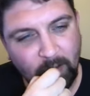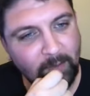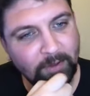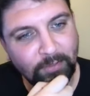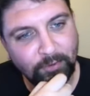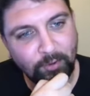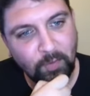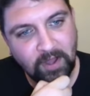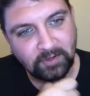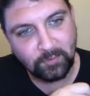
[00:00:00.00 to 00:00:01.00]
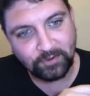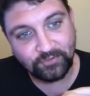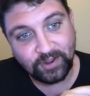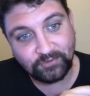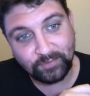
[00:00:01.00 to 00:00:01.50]
I'm going to throw a wild
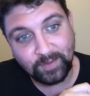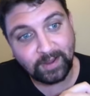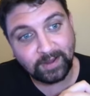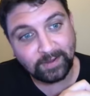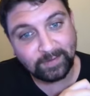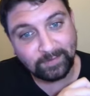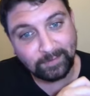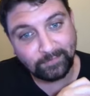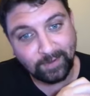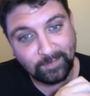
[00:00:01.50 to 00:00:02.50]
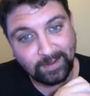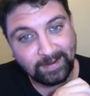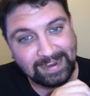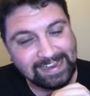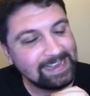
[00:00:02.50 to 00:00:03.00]
question at you, Mike, if right. I may.
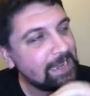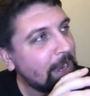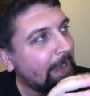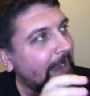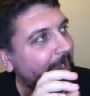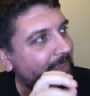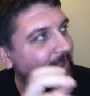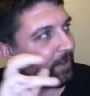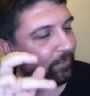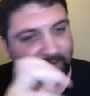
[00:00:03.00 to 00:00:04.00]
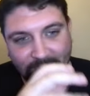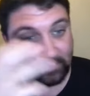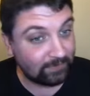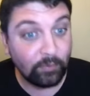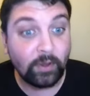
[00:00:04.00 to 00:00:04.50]
And then I want to
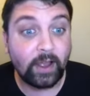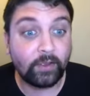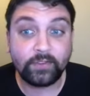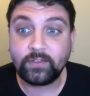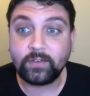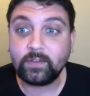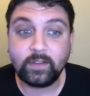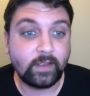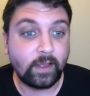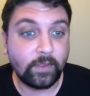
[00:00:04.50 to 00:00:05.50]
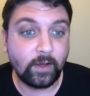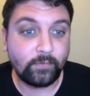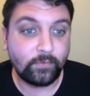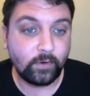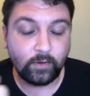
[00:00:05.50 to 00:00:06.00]
see what else is out there
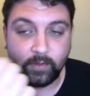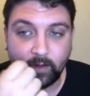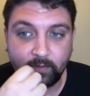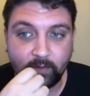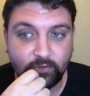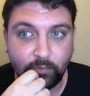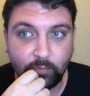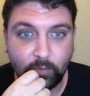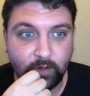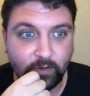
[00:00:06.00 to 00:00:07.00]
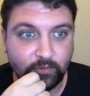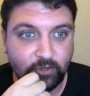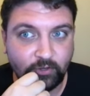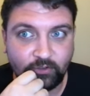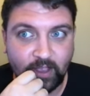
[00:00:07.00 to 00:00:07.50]
for that that you'd want to
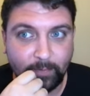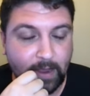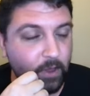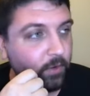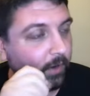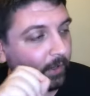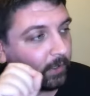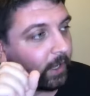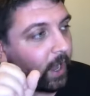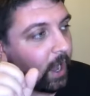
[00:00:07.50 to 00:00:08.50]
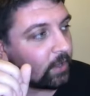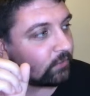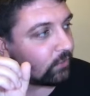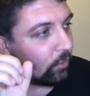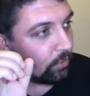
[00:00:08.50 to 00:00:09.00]
chit chat about.
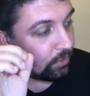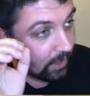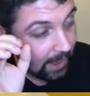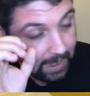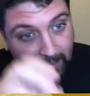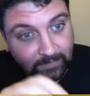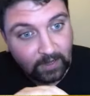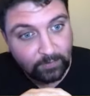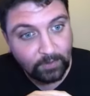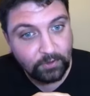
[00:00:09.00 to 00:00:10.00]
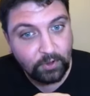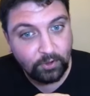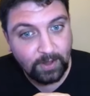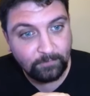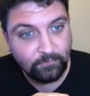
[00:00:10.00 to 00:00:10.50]
So I, I talked about the
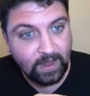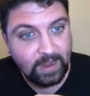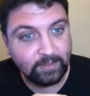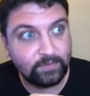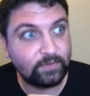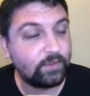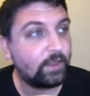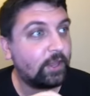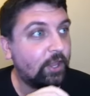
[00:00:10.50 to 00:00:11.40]
Notre Dame fans.